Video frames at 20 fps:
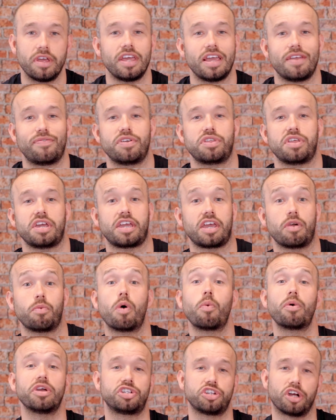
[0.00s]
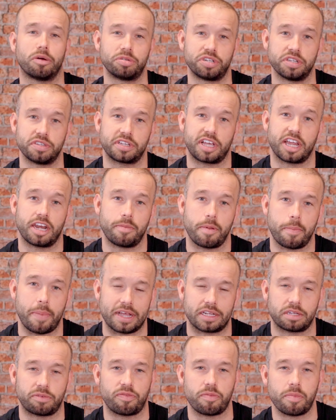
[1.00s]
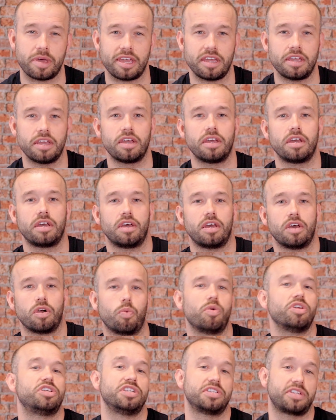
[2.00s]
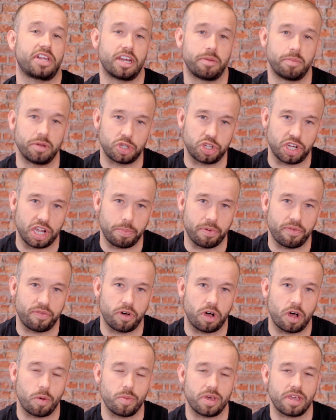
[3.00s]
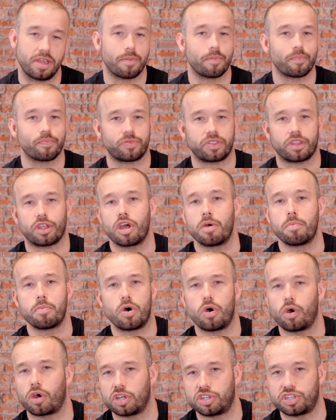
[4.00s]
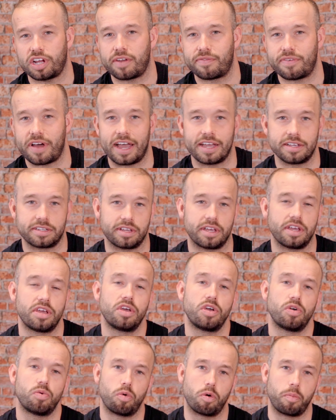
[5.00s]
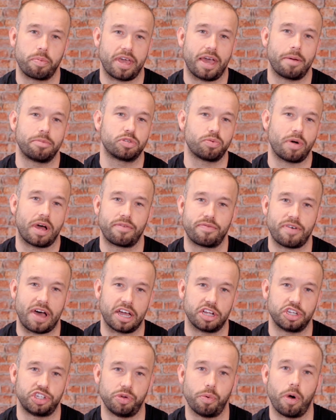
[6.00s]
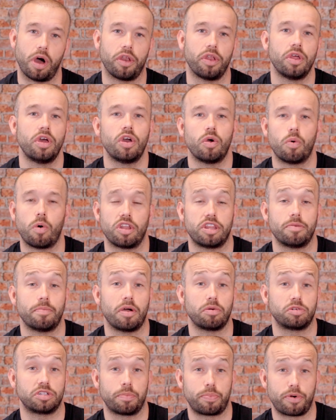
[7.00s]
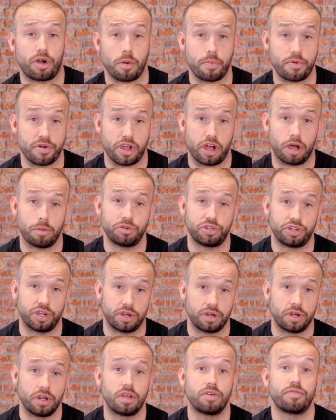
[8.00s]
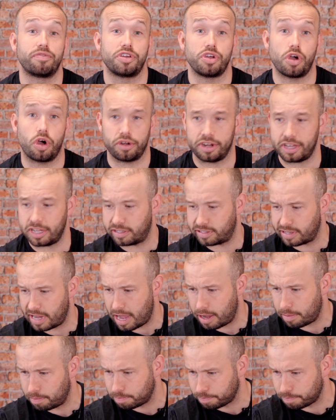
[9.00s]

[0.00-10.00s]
If you're thinking, well, which option is going to be best for me? Which is going to be cheaper for me? A mortgage advisor will be able to advise you on what the most appropriate option for your needs are.